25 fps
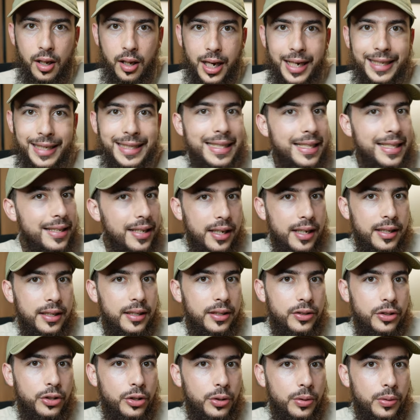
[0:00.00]
I
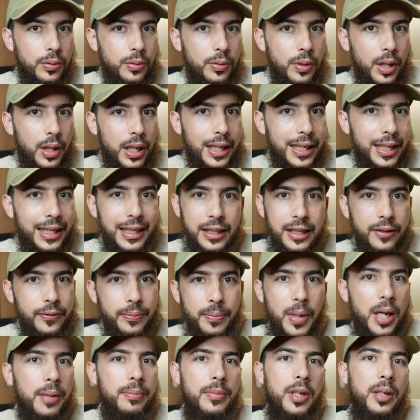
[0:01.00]
decided to leave
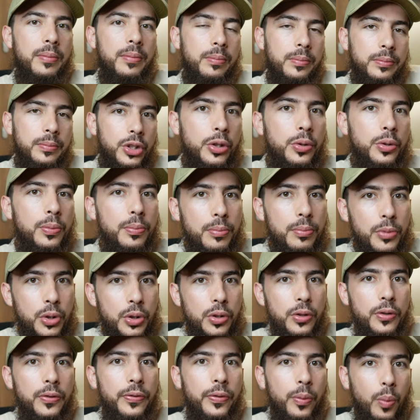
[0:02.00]
my mom, to
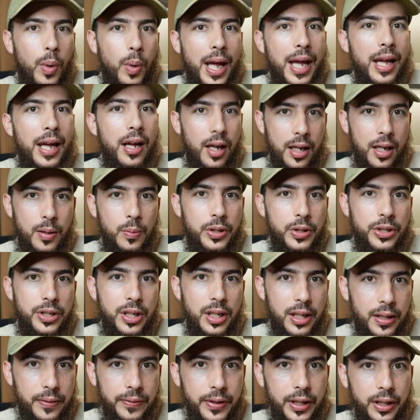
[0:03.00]
move where I was
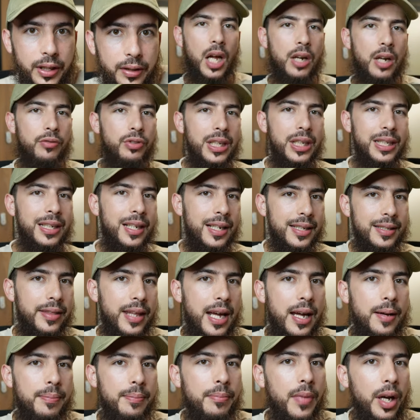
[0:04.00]
living. I realized
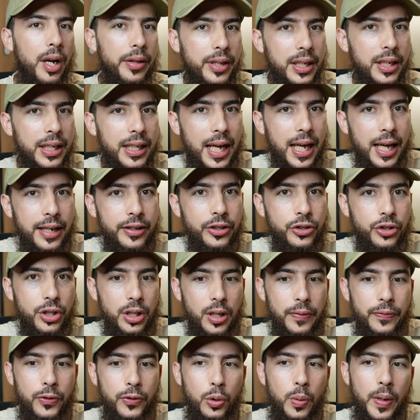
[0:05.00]
that motherly energy
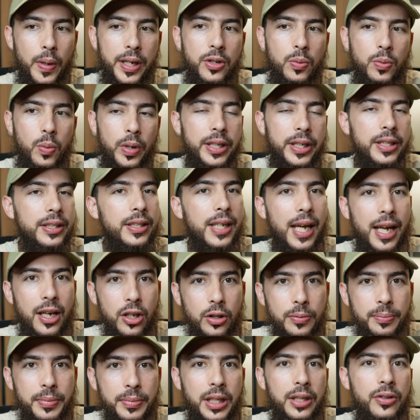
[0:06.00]
of always wanting to
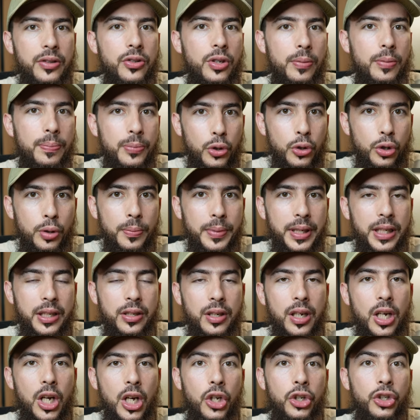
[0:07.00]
help me and support me and
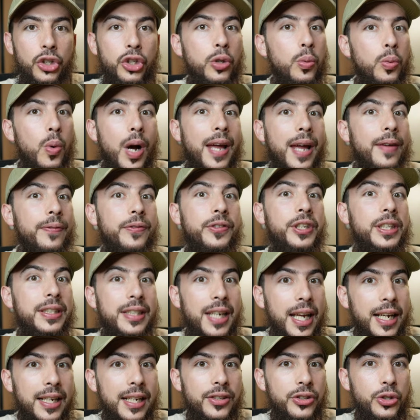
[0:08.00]
do whatever it
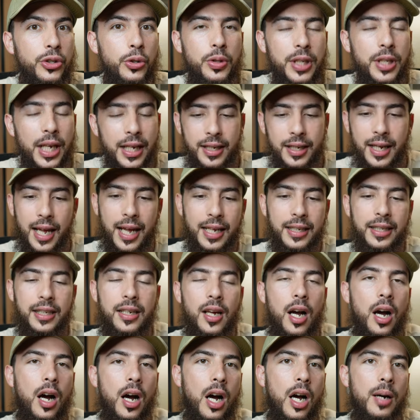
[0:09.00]
takes to take any
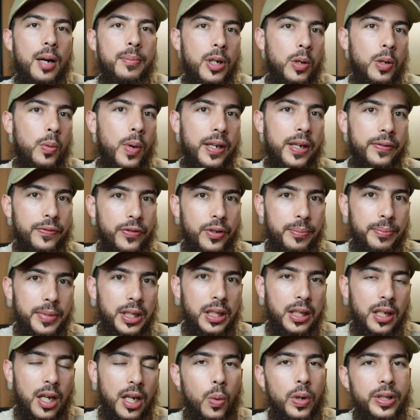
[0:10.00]
harm away from
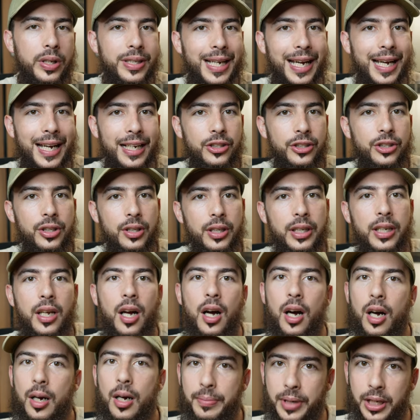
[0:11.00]
me was actually
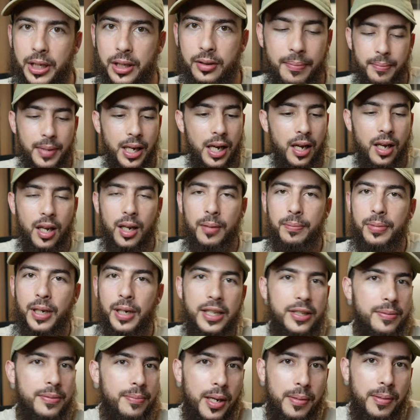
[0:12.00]
harming. May Allah
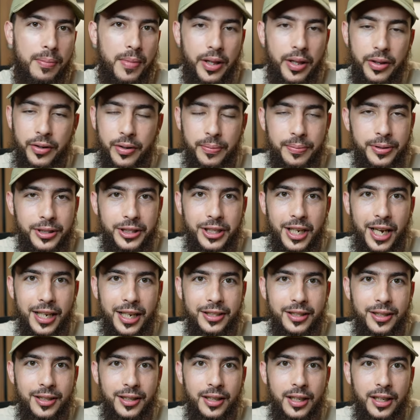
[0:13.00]
bless my mother and
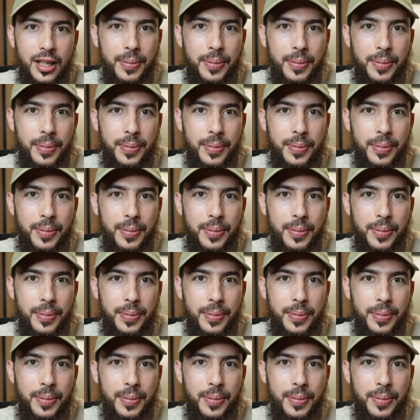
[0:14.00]
protect her.